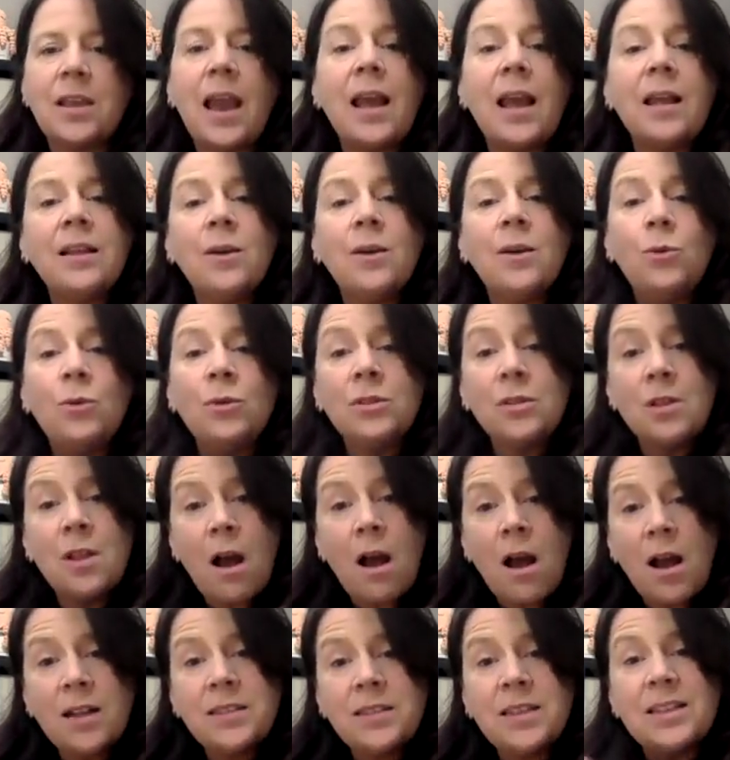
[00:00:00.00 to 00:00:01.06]
and it will
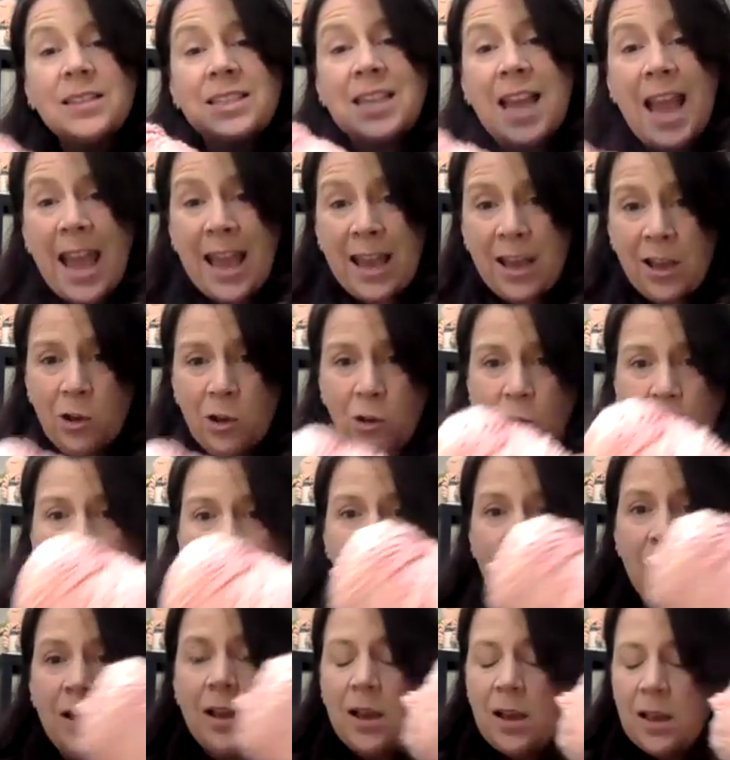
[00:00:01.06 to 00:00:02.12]
not
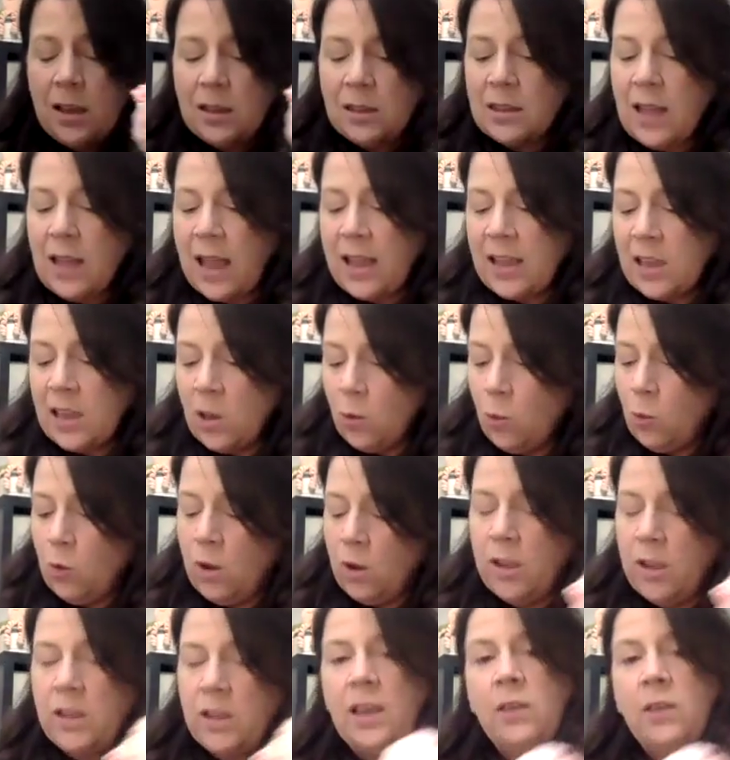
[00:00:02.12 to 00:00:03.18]
tangle like it
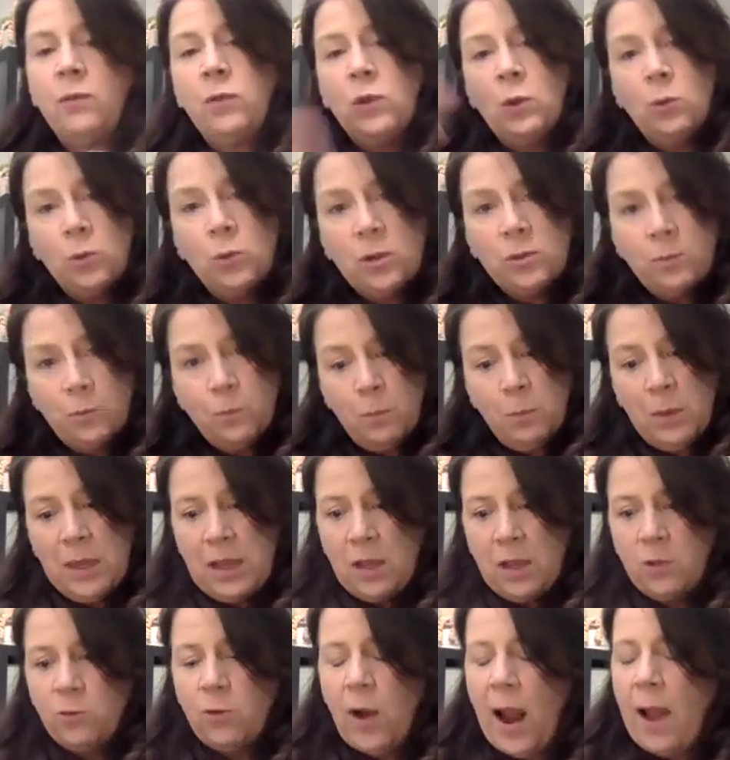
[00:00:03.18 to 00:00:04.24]
would if you would be
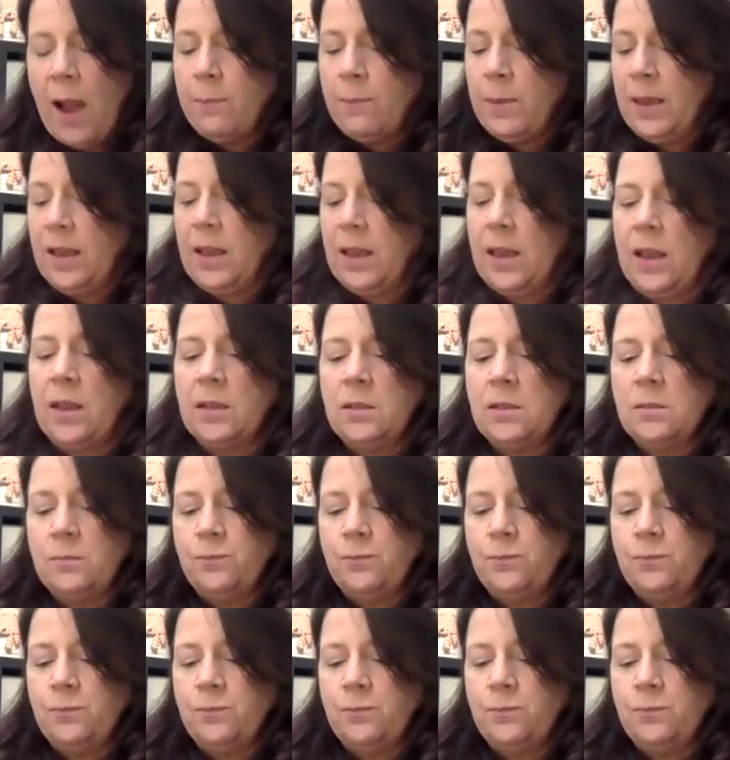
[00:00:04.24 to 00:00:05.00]
unwrapping it.